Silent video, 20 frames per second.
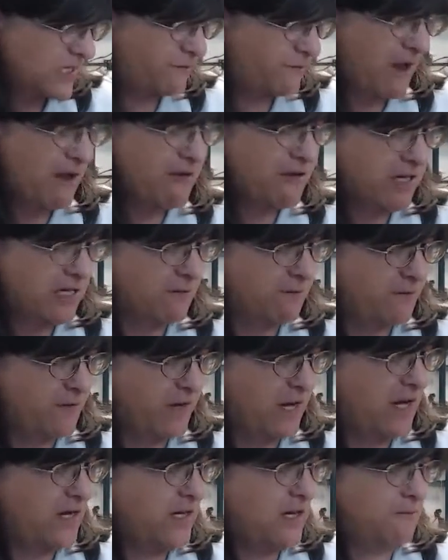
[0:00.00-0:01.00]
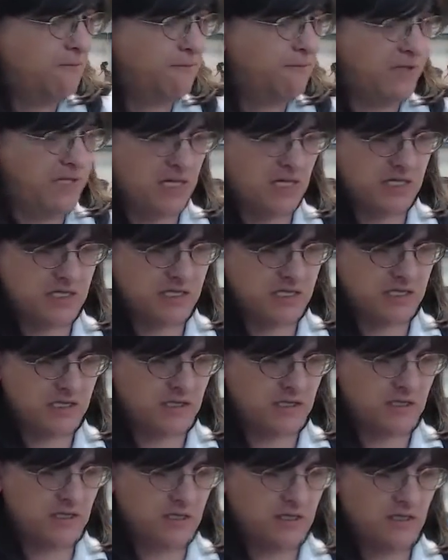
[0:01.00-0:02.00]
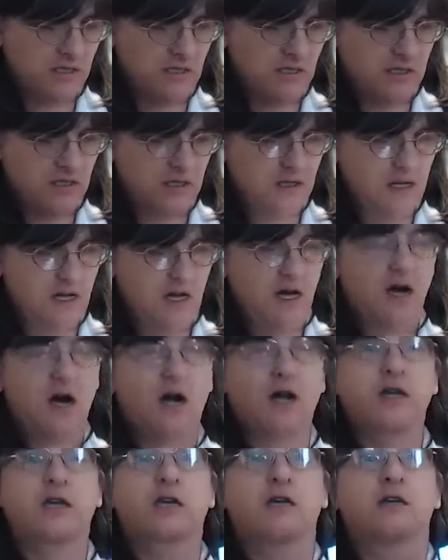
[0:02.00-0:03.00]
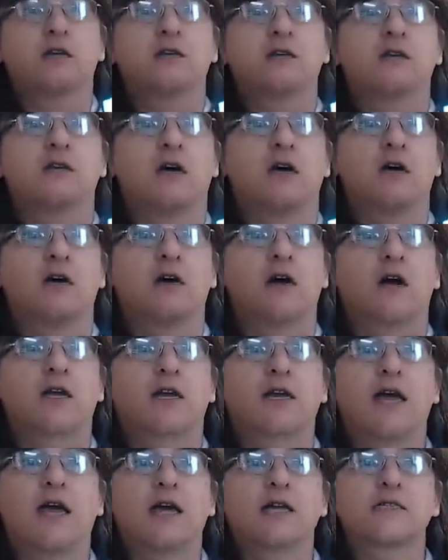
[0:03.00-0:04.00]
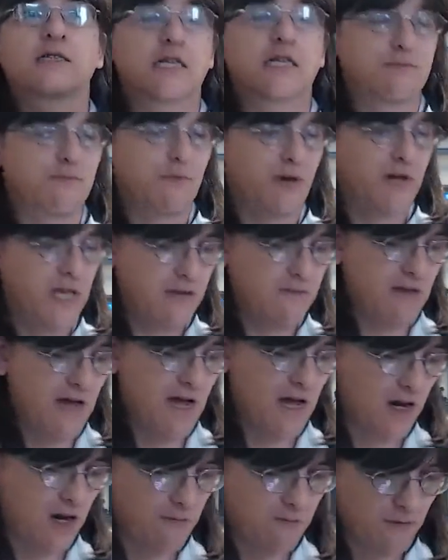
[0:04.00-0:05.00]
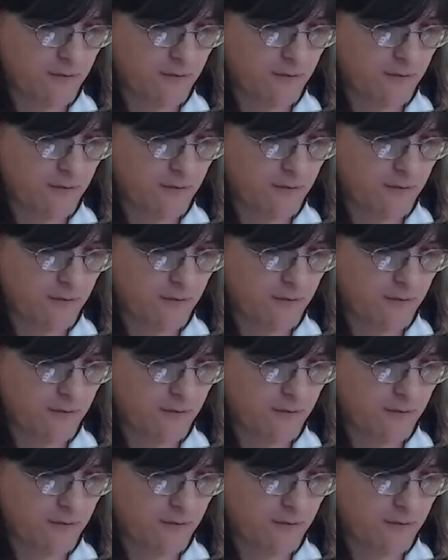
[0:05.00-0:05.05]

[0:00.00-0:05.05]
very convenient because look, I can access my email on the